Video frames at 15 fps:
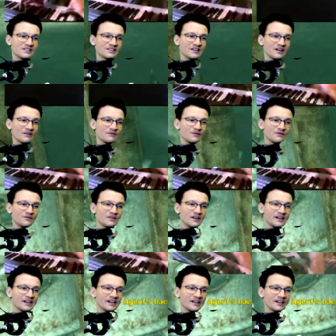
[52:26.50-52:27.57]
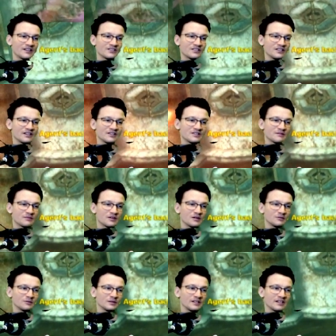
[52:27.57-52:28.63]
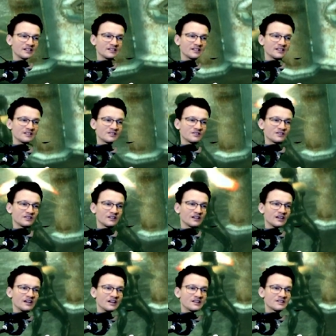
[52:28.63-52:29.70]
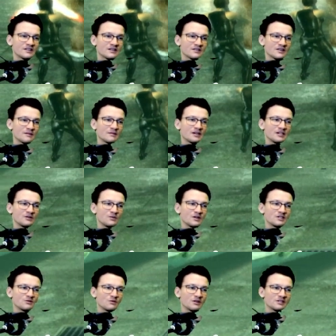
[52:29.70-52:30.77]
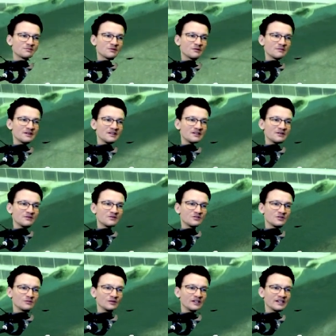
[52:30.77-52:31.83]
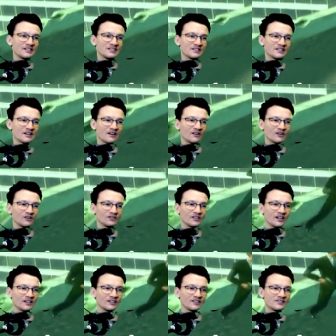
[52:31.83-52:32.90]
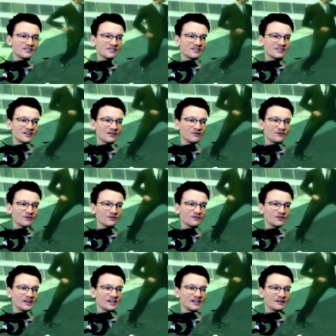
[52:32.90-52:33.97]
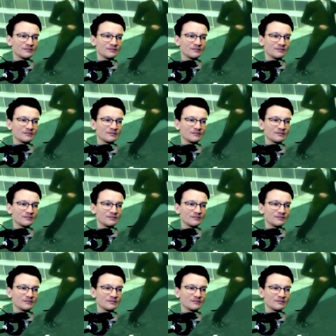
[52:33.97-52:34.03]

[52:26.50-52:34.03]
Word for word: Kung Fu Fighting, actually. I should probably get that song. Somebody Twitch whisper me YouTube link to Carl Douglas's Kung Fu Fighting,